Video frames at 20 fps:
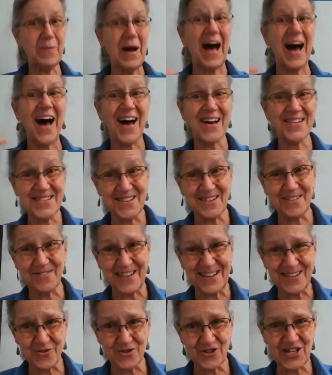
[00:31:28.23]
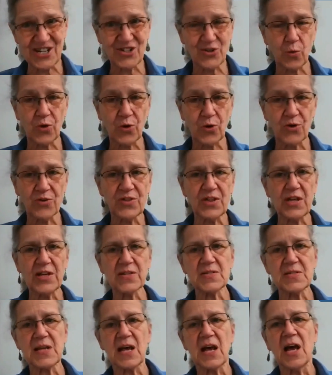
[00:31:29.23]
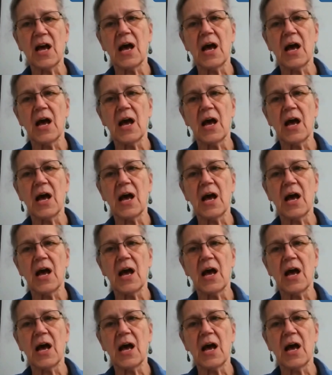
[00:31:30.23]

positive energy toward things,